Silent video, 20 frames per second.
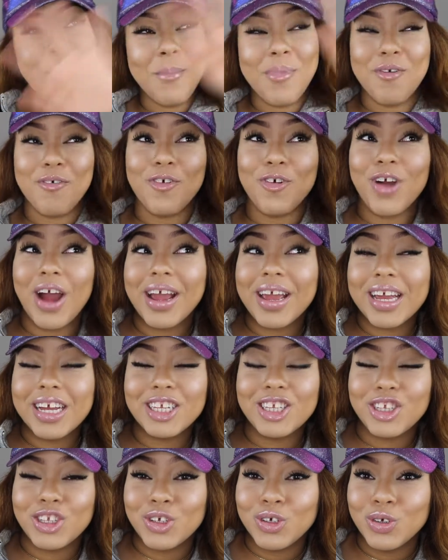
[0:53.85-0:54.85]
before I
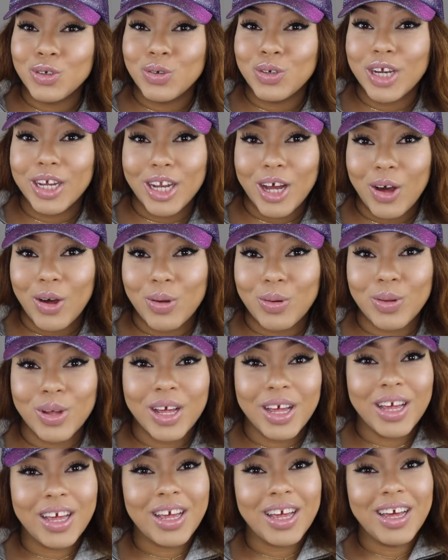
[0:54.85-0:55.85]
get to,
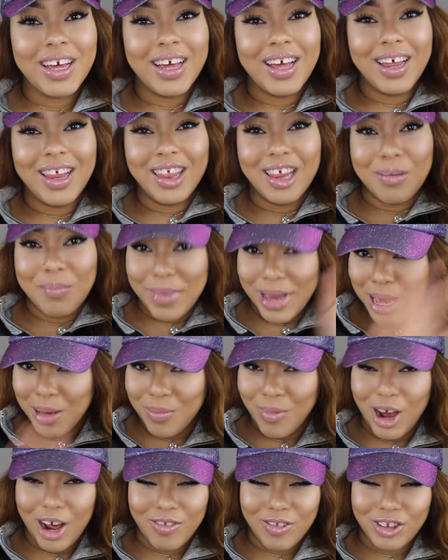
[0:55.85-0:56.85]
the
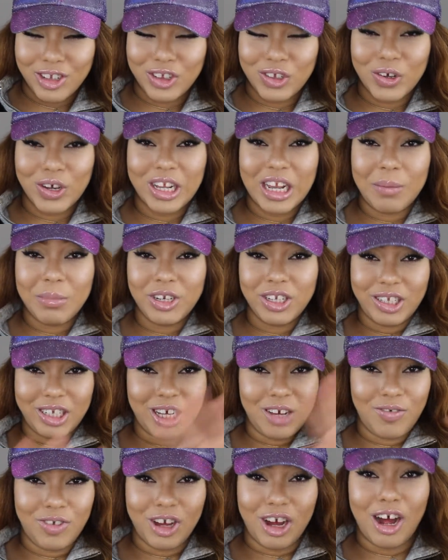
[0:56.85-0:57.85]
main part of the story, let me just
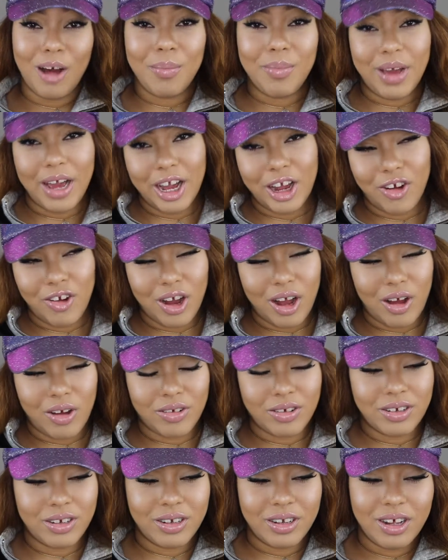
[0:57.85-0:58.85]
give y'all a
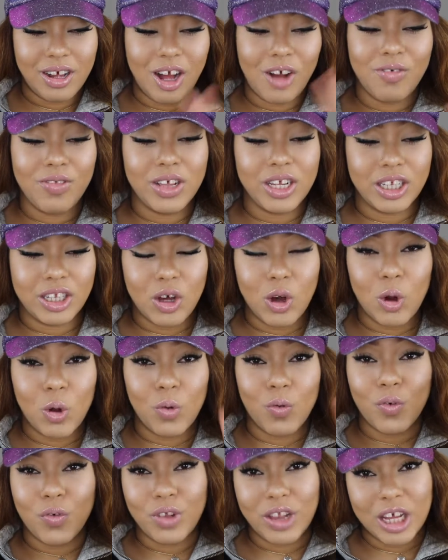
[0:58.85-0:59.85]
background of
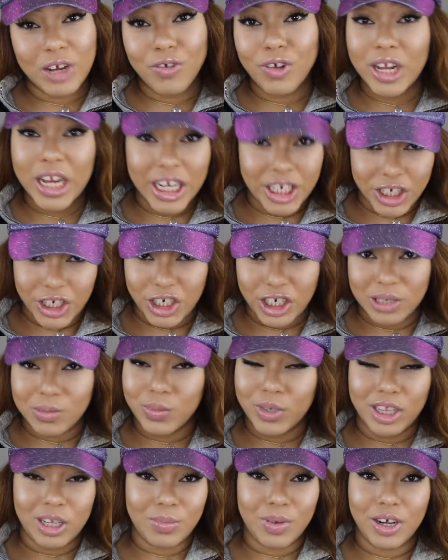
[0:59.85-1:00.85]
the relationship
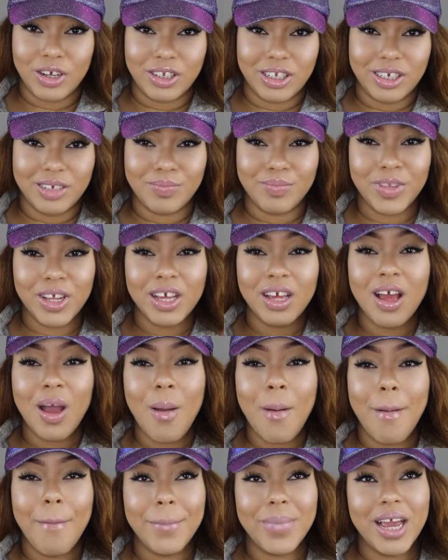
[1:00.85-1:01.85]
with the person.
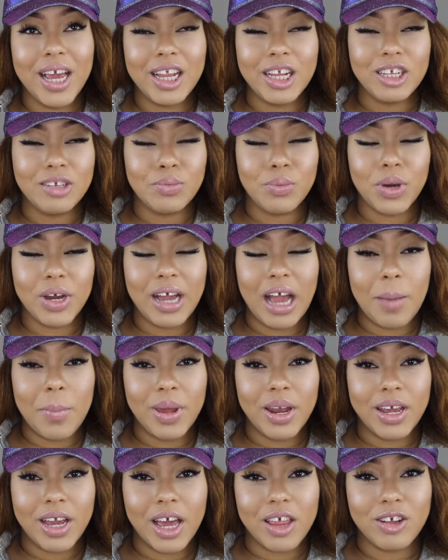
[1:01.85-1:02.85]
Me and this boy have
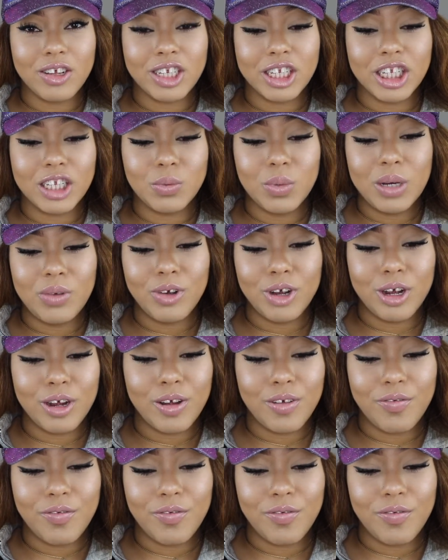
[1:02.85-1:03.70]
been together since we were